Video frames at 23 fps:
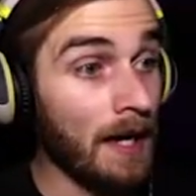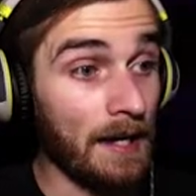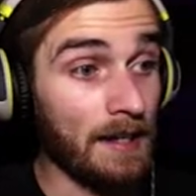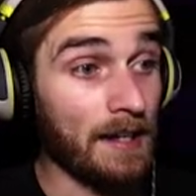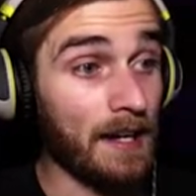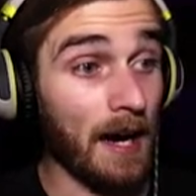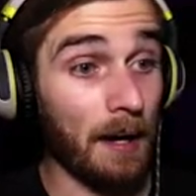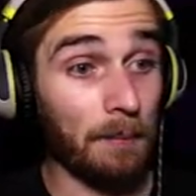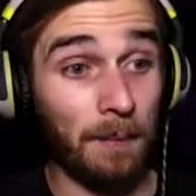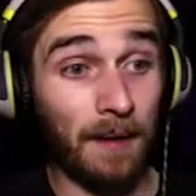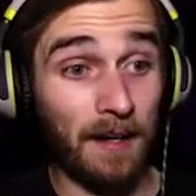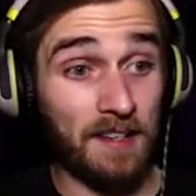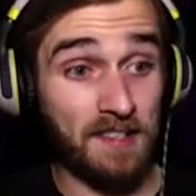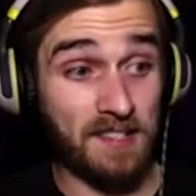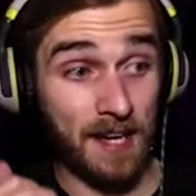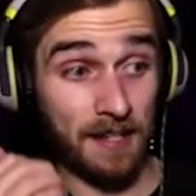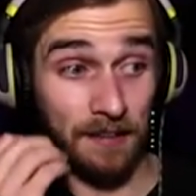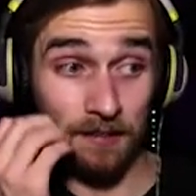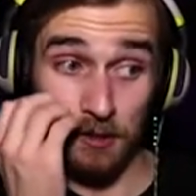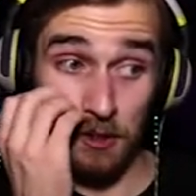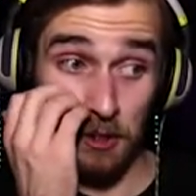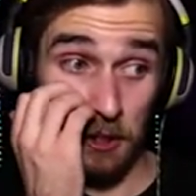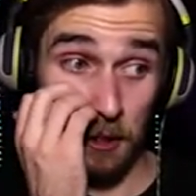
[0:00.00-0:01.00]
Yeah, I'm not
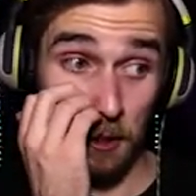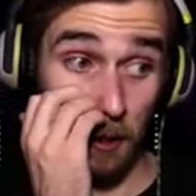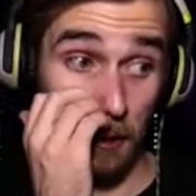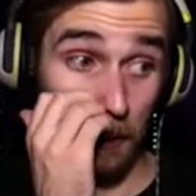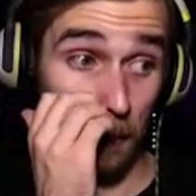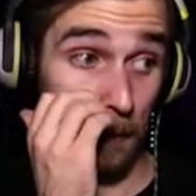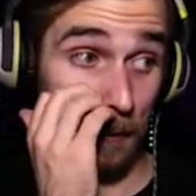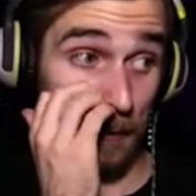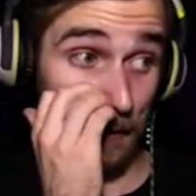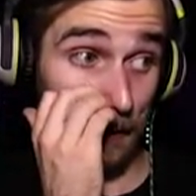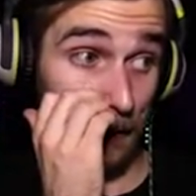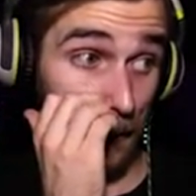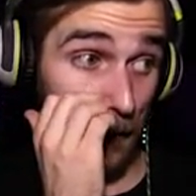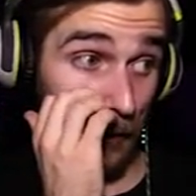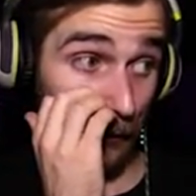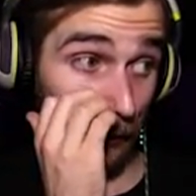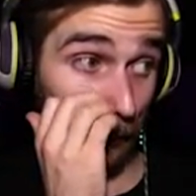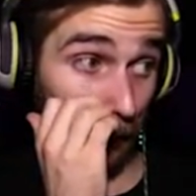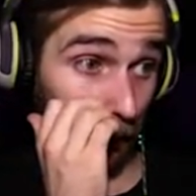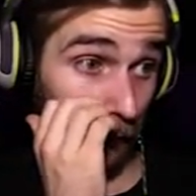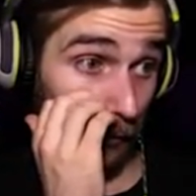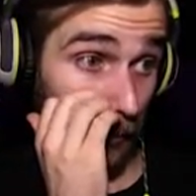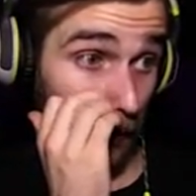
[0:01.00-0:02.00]
exactly sure where to
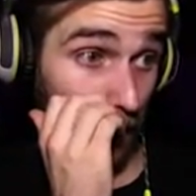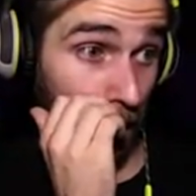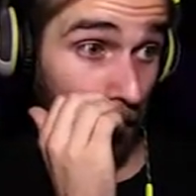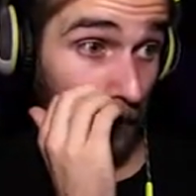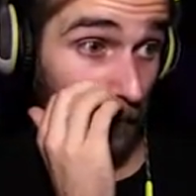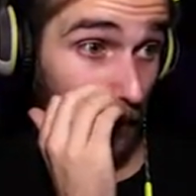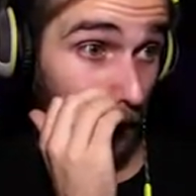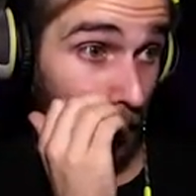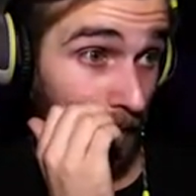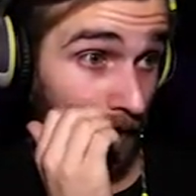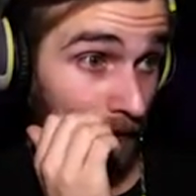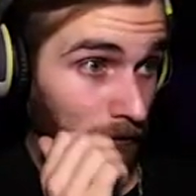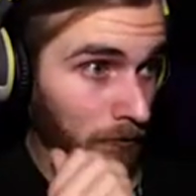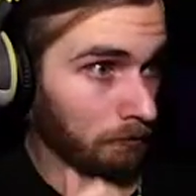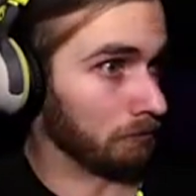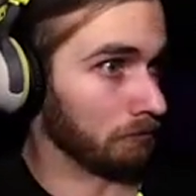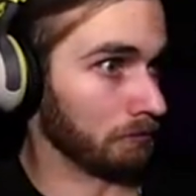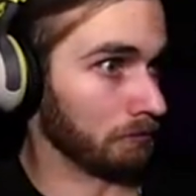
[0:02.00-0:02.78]
go or what I'm doing.